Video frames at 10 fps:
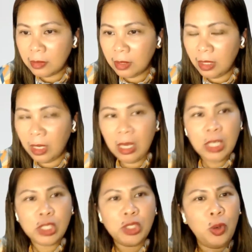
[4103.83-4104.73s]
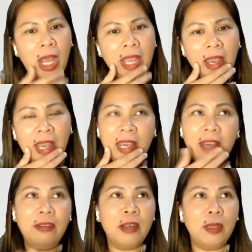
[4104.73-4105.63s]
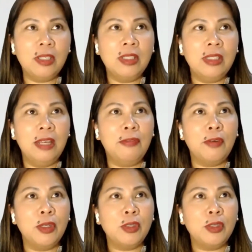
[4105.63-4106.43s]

Yeah. So I have a question then for you.